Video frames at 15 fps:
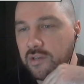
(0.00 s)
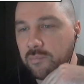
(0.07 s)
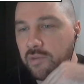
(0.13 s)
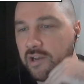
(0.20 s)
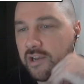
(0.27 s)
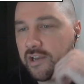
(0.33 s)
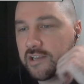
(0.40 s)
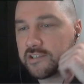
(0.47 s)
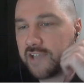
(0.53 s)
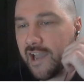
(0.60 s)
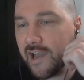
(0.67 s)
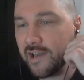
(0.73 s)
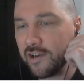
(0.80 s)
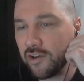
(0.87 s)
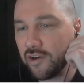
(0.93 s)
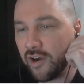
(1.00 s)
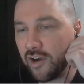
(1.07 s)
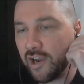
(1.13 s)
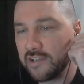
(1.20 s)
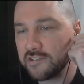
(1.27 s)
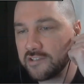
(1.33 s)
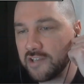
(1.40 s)
but it is
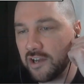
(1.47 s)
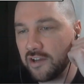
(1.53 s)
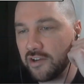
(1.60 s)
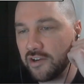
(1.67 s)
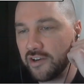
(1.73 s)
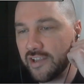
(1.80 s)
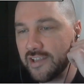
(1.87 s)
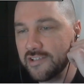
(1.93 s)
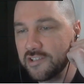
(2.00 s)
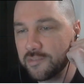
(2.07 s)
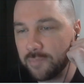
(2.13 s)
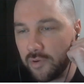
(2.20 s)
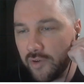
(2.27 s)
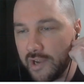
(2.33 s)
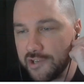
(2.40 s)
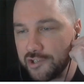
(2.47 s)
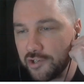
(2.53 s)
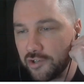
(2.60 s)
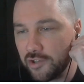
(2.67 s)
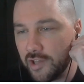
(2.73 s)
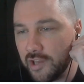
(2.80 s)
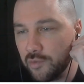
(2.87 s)
categorized under
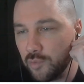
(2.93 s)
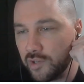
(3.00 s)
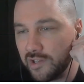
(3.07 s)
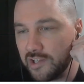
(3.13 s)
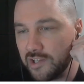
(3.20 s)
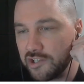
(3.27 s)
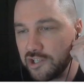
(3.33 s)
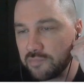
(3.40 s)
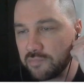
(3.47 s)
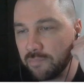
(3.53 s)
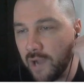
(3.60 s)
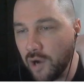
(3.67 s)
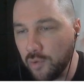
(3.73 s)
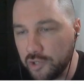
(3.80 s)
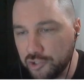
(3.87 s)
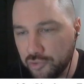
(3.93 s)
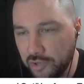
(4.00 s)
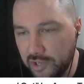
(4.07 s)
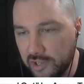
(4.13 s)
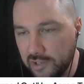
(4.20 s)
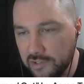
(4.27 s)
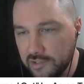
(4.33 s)
inspirational and religious poetry.